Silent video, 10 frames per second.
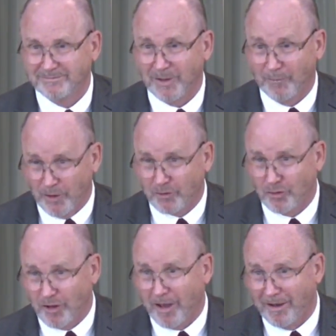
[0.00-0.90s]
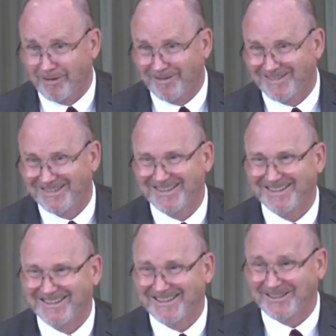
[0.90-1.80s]
If this is it,
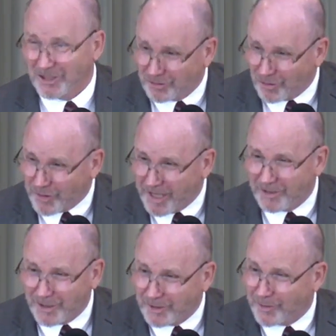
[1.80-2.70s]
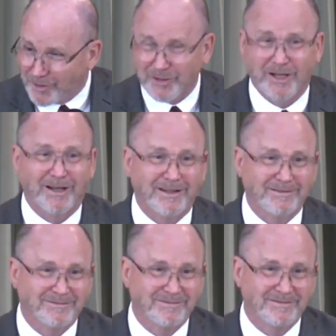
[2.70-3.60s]
just the things under the
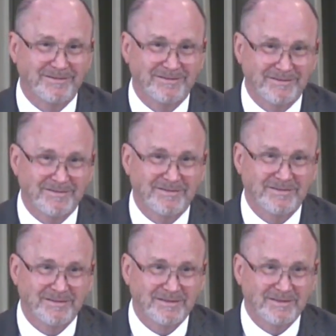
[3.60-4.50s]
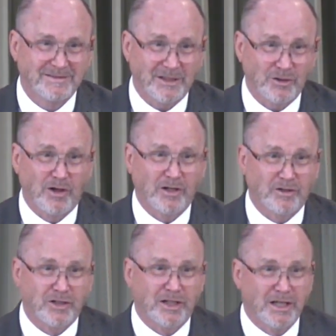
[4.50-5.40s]
sun, then you could
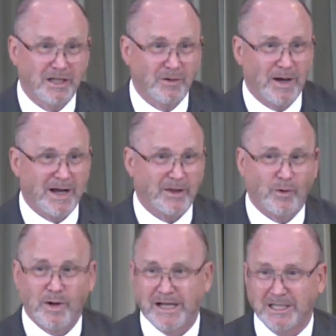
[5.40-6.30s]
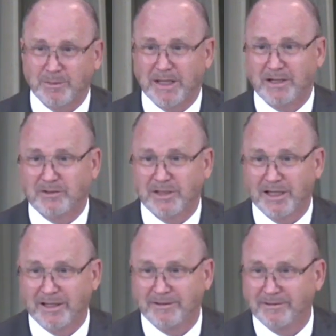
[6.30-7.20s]
see why the wise man
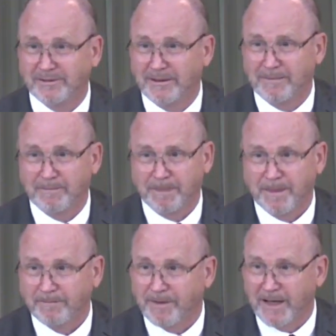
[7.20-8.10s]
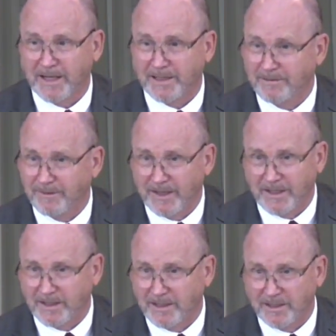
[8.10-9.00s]
said, Vanity,
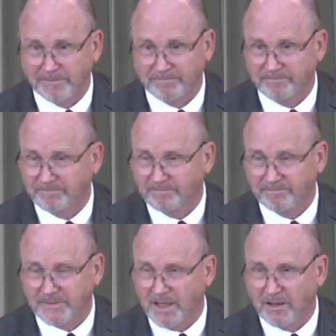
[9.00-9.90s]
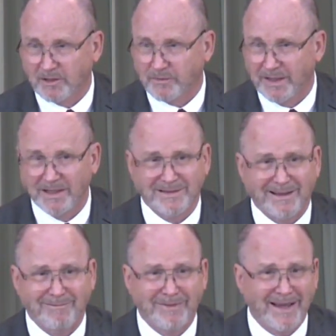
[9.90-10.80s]
vanity, all is vanity. It's
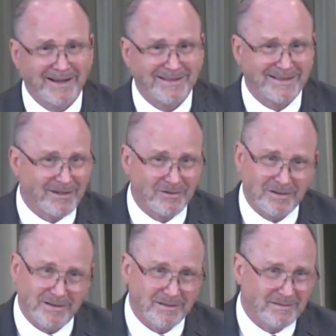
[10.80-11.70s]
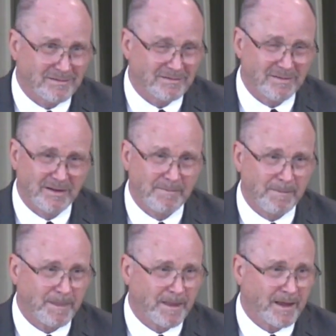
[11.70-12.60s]
a vexation
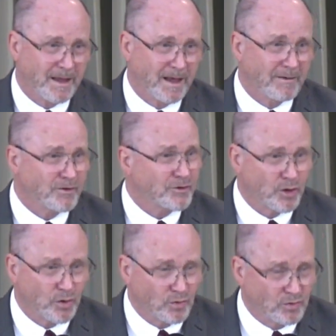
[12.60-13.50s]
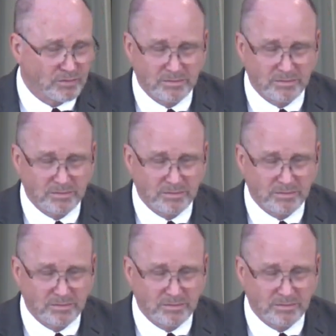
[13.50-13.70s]
of the soul.